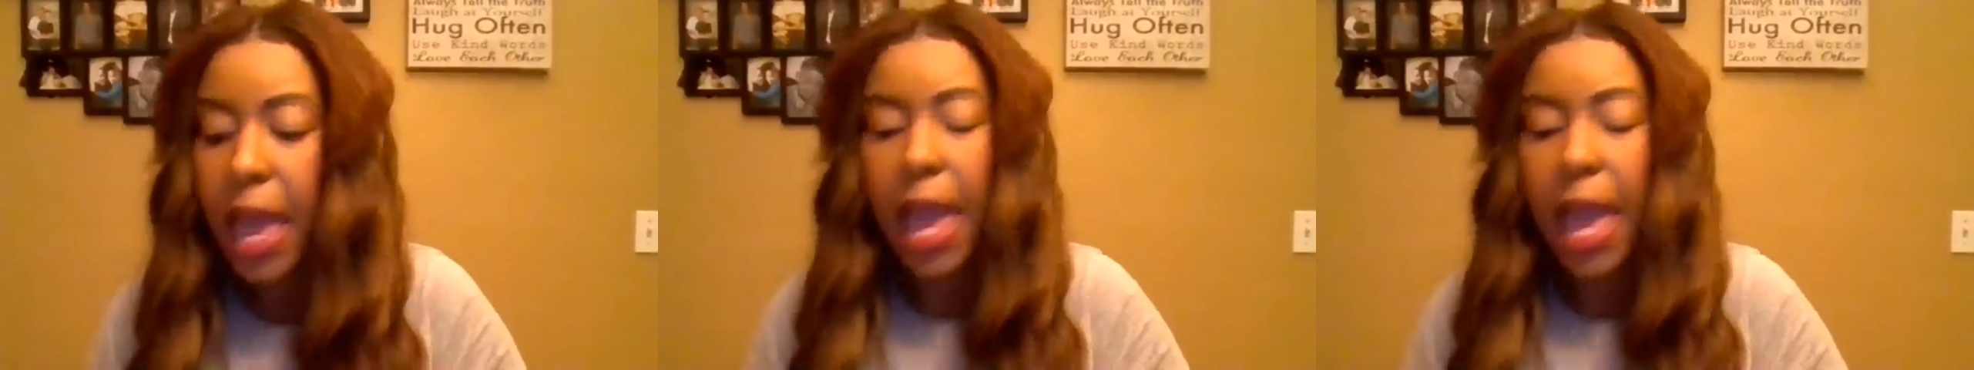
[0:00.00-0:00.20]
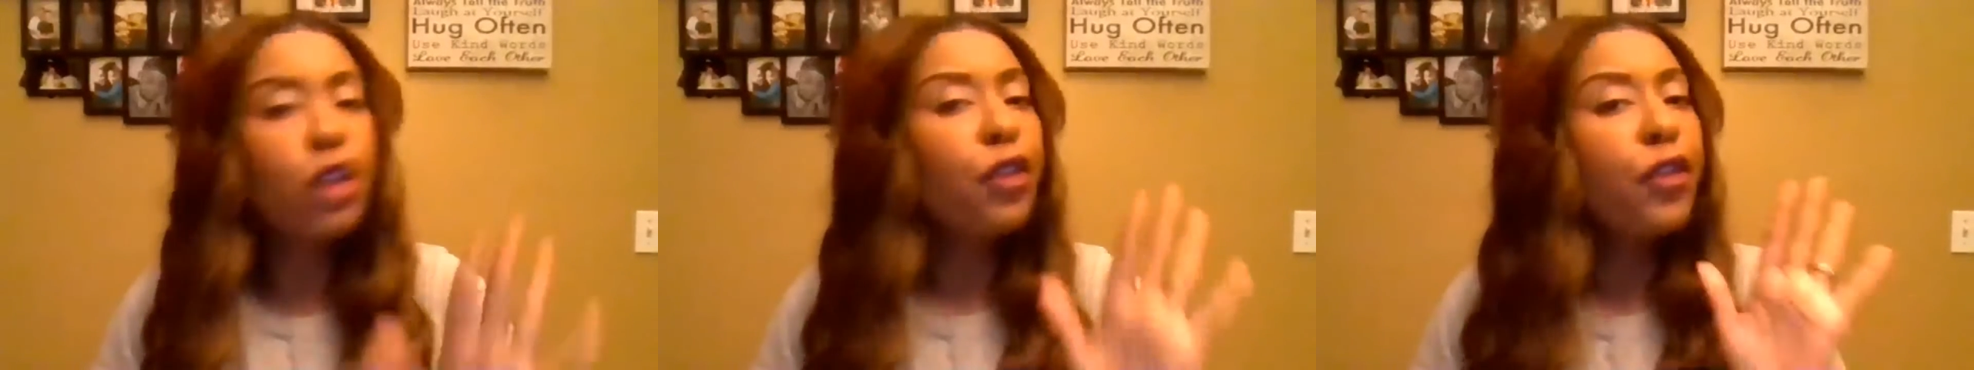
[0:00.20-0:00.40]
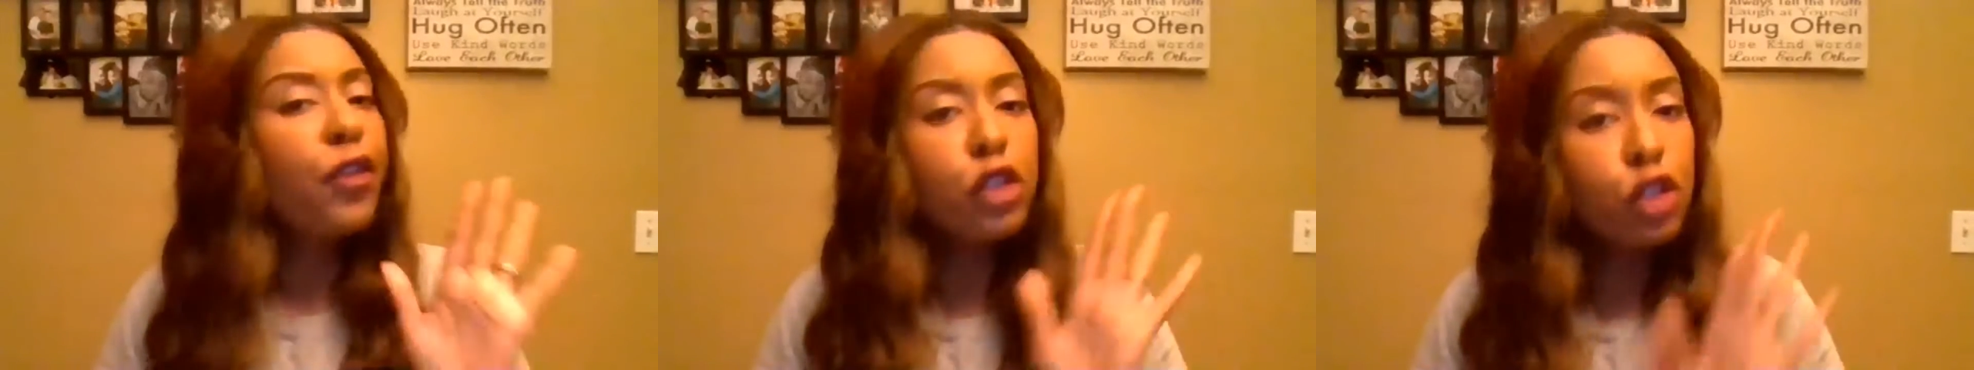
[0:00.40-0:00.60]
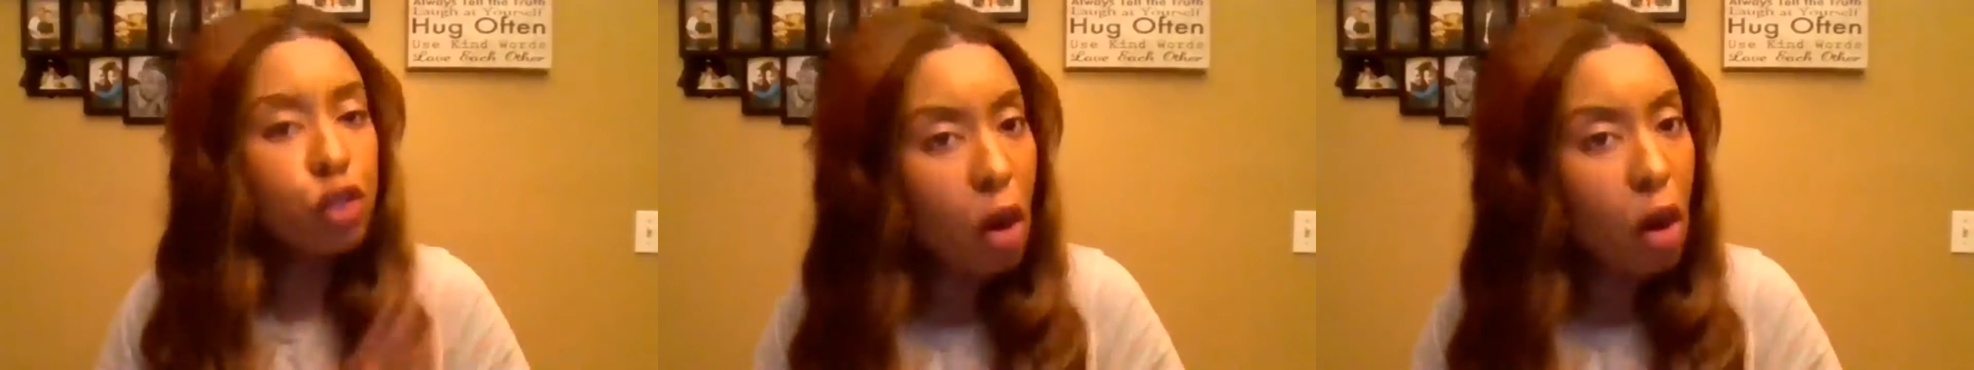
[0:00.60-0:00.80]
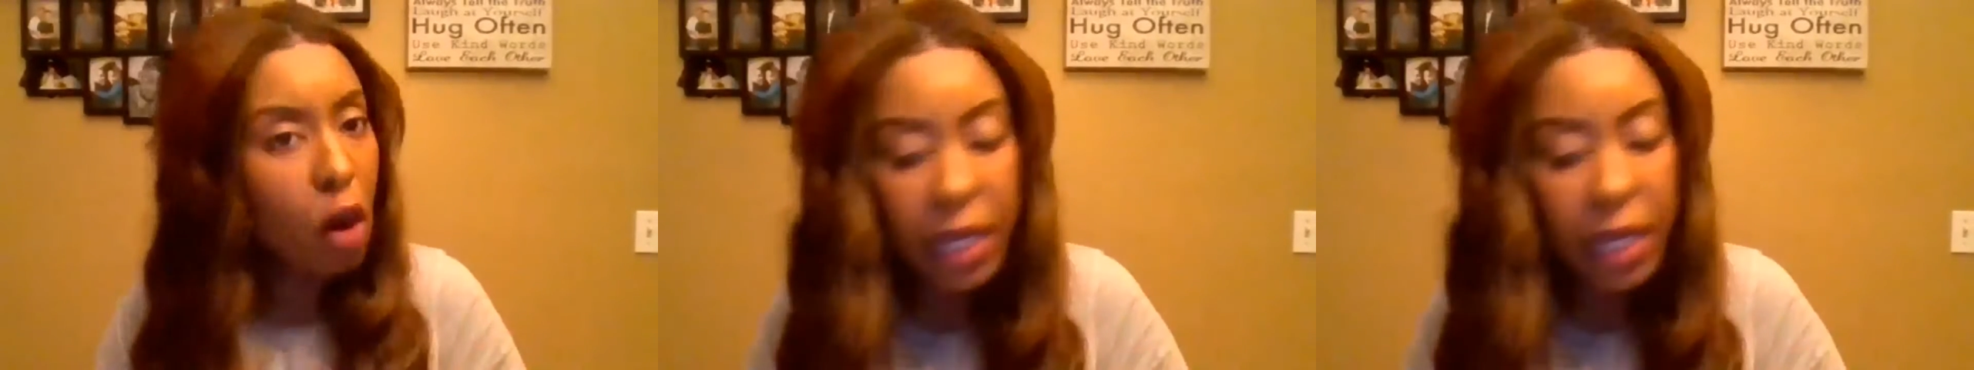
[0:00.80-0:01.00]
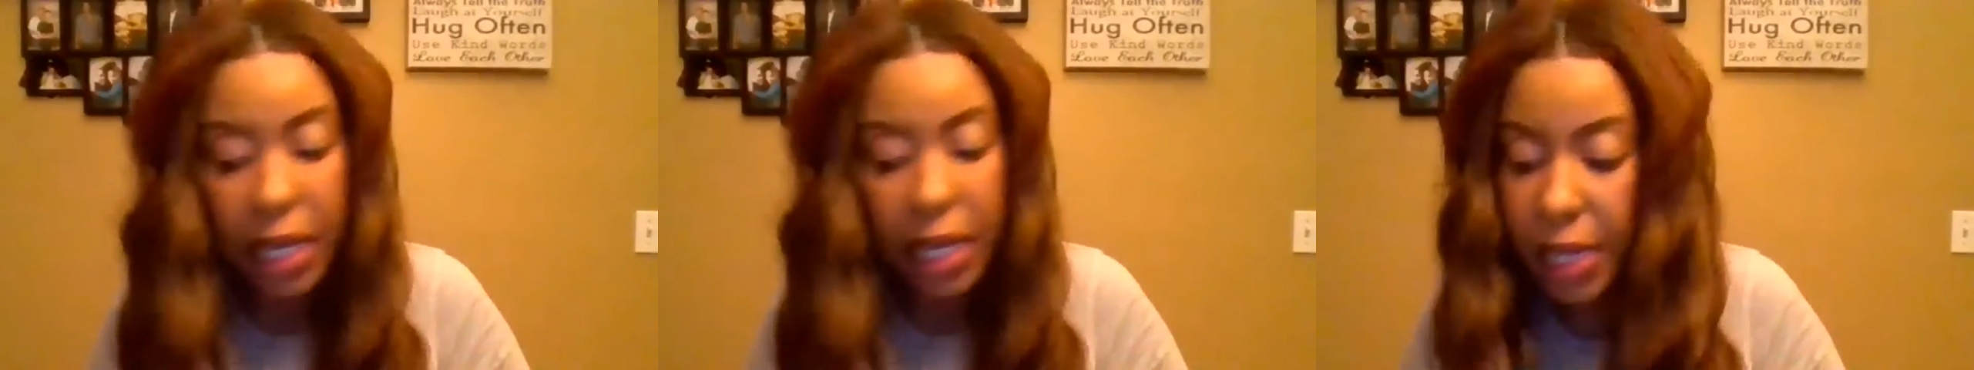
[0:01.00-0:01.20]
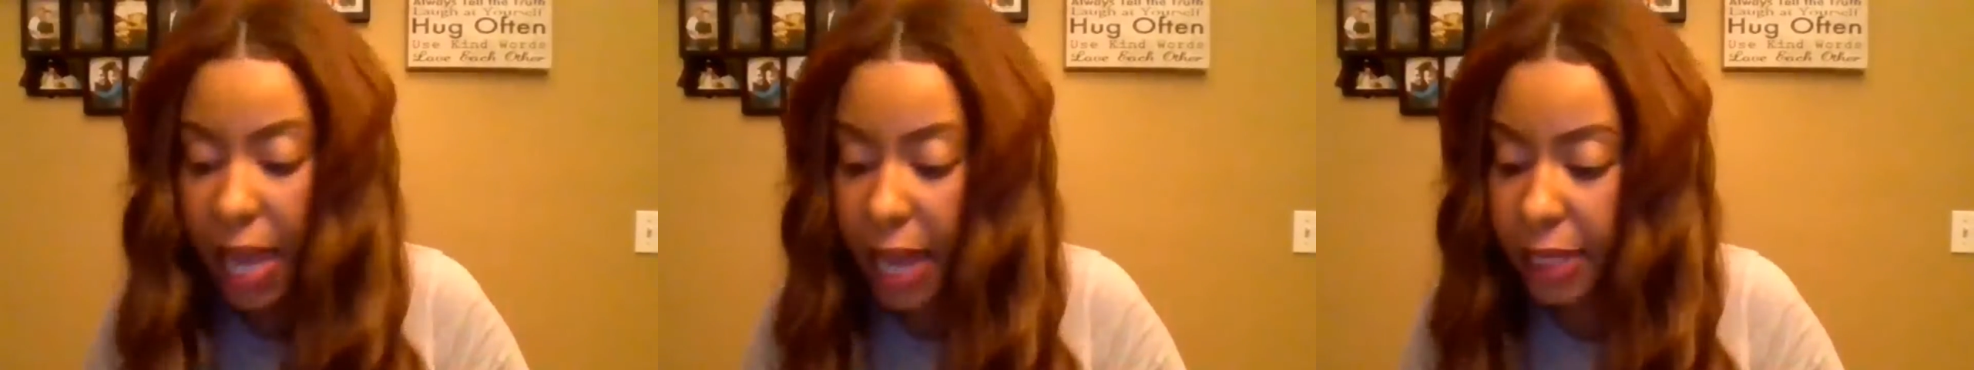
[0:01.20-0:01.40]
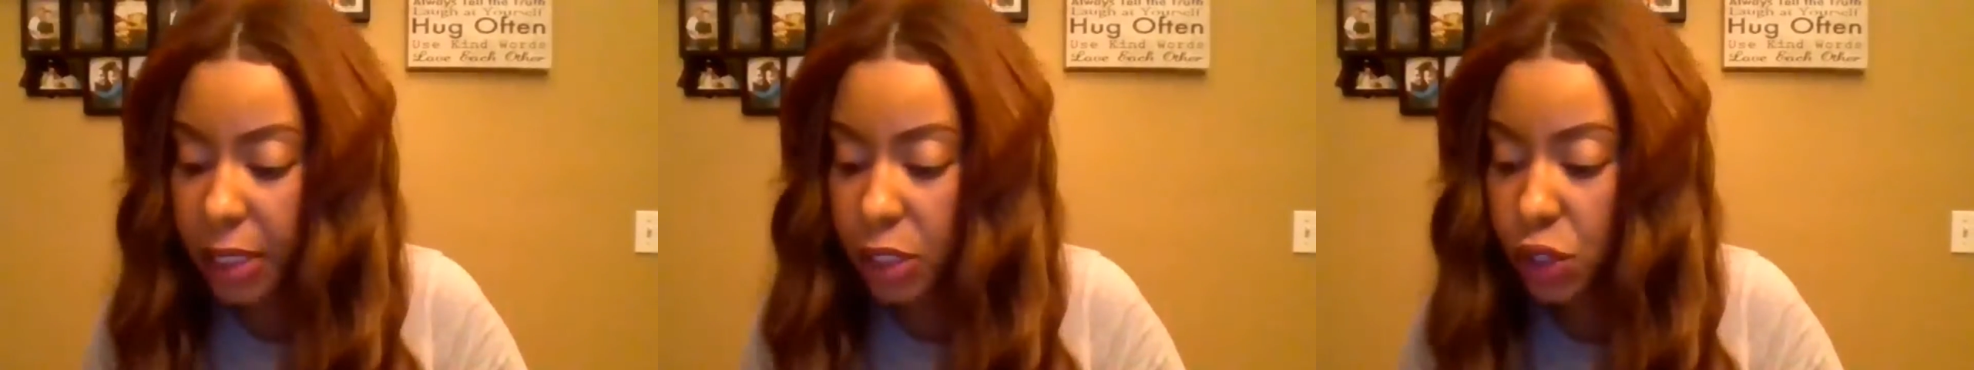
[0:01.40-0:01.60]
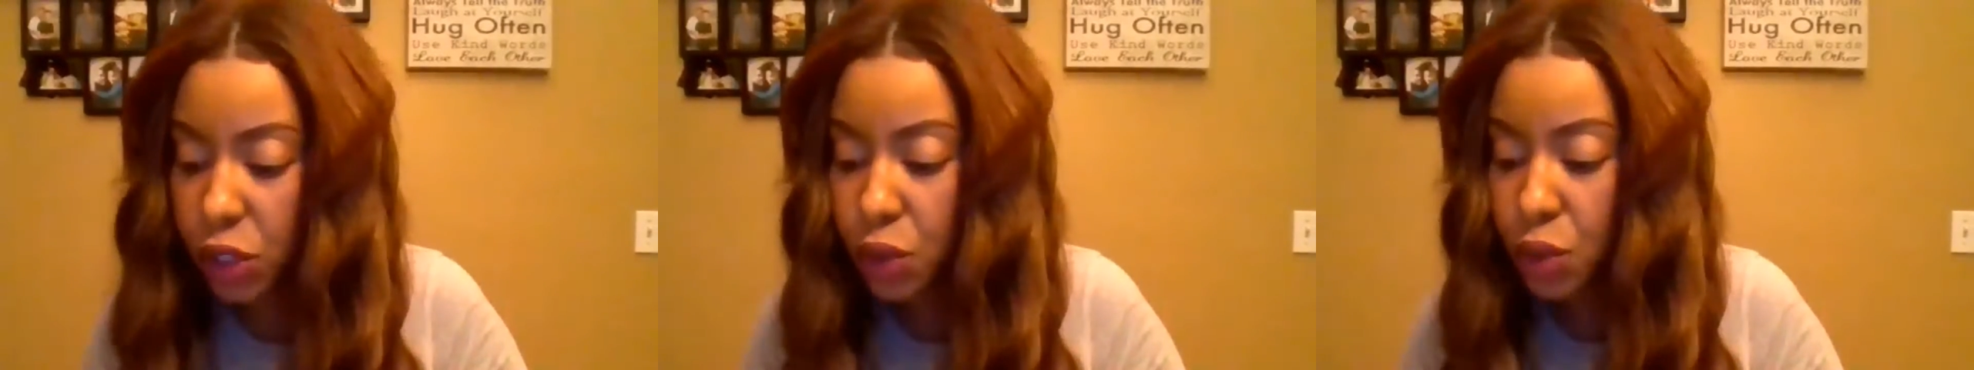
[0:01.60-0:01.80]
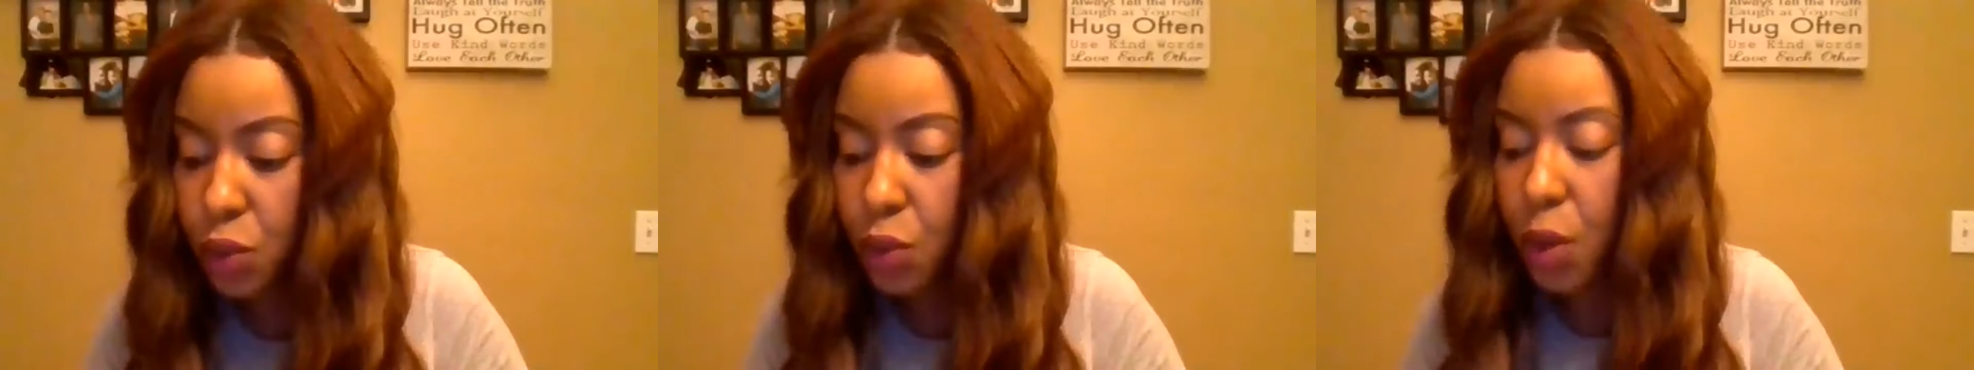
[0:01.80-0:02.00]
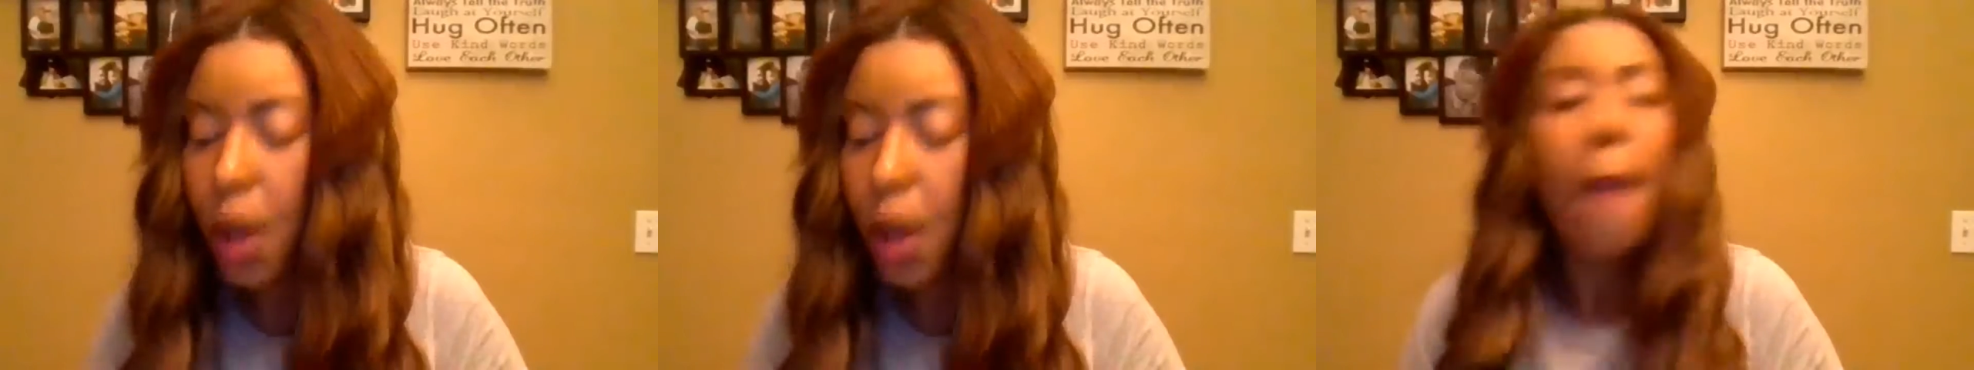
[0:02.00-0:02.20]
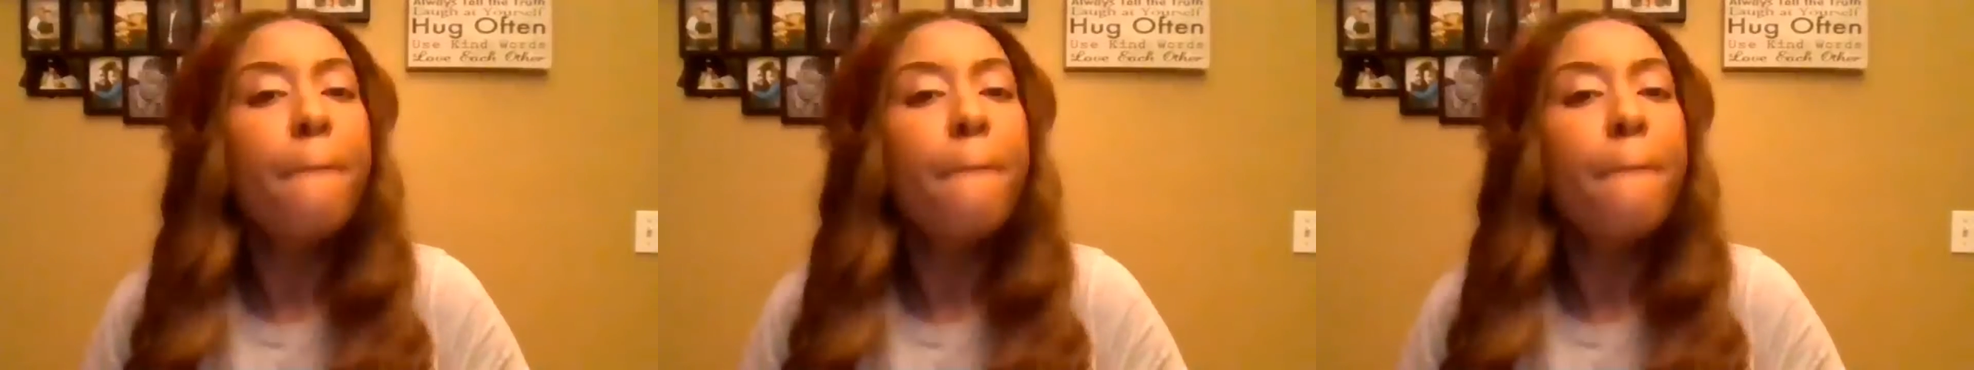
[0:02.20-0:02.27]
and you feel strongly connected to,